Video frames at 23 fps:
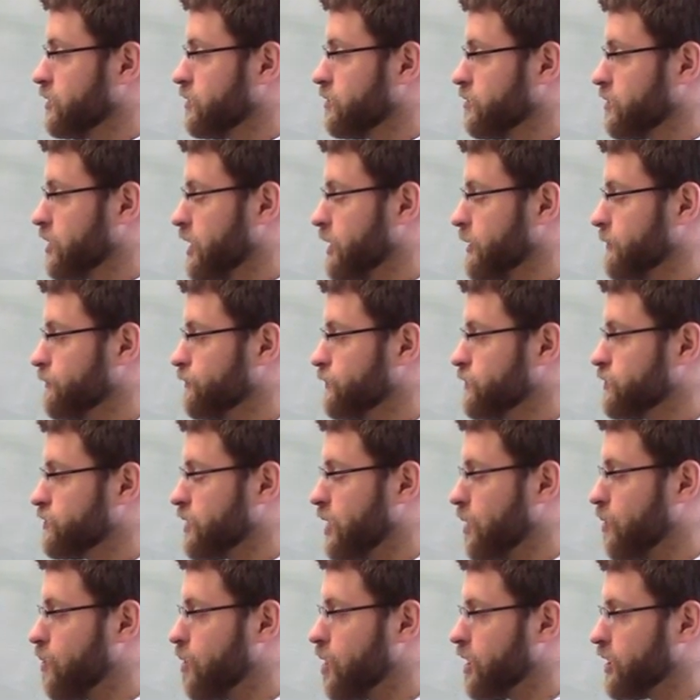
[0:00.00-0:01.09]
All right? So I
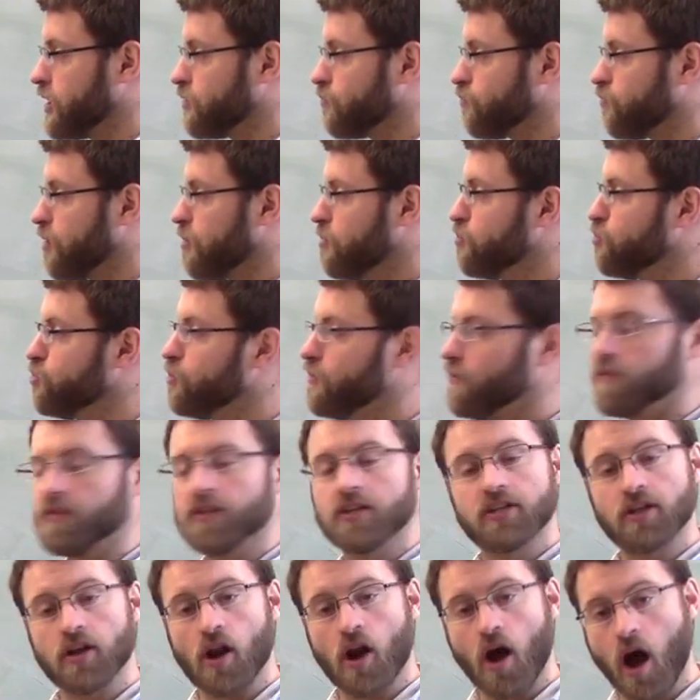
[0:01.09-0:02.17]
want to remove the
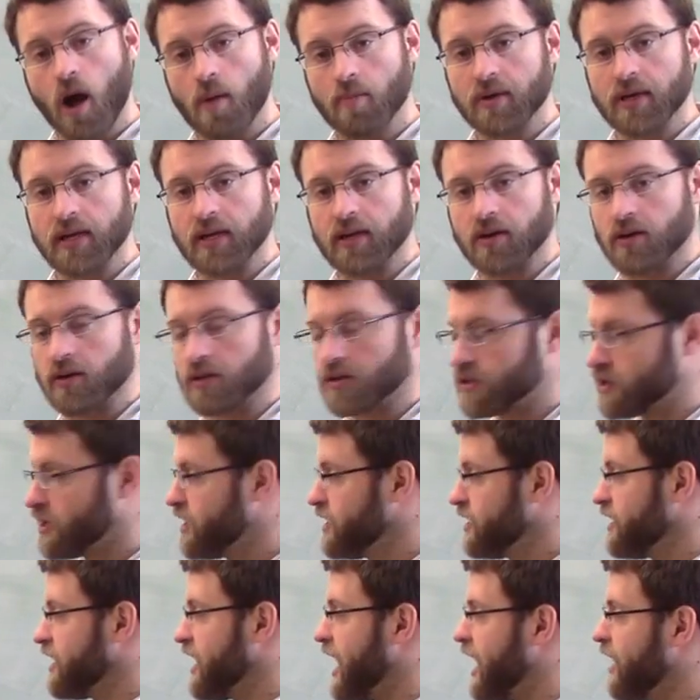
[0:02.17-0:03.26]
denominators
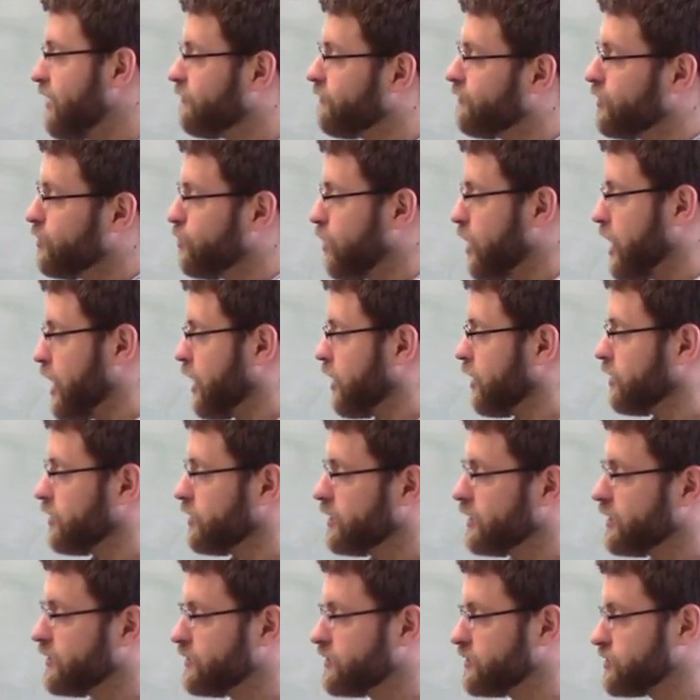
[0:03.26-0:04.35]
everywhere
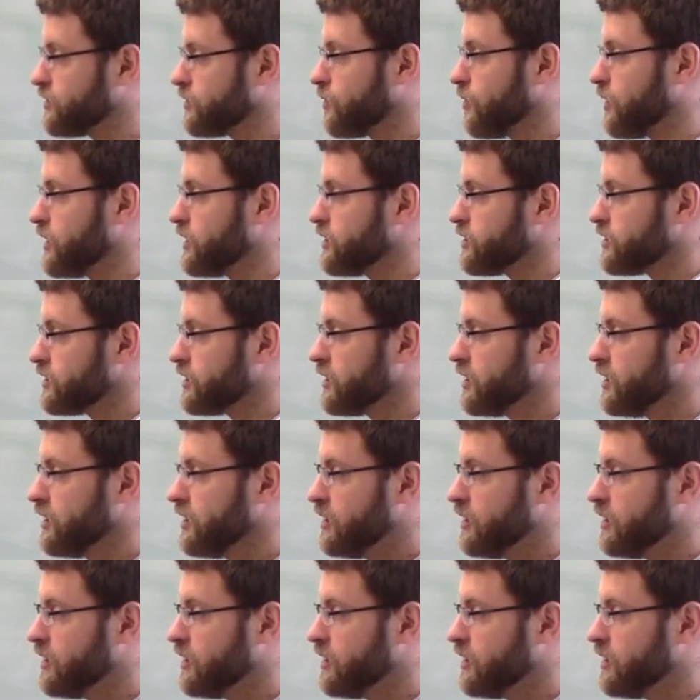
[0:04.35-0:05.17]
in this equation,